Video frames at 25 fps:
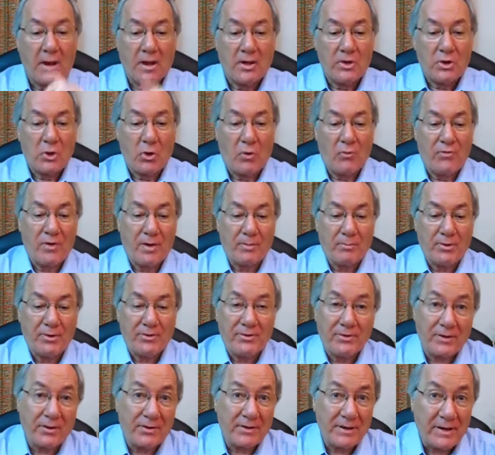November
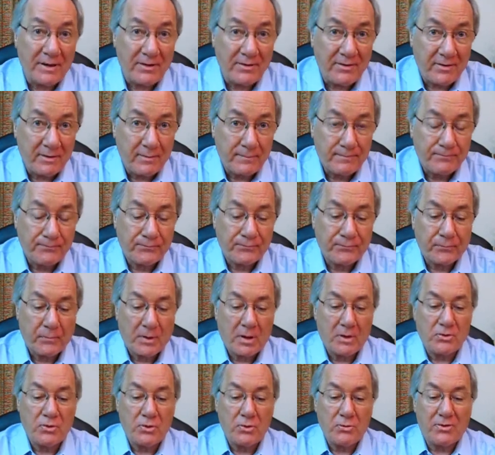30th,
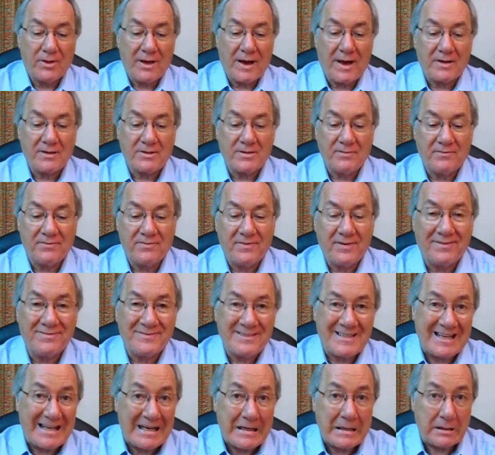
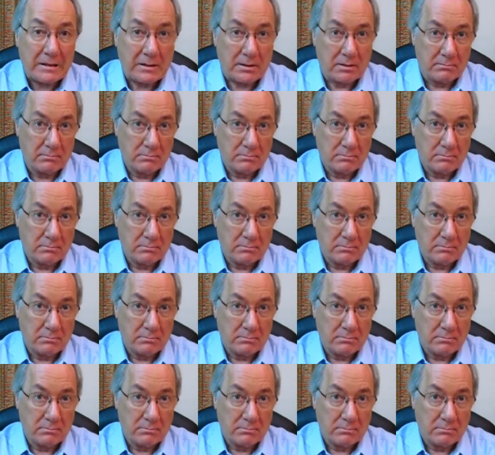2015,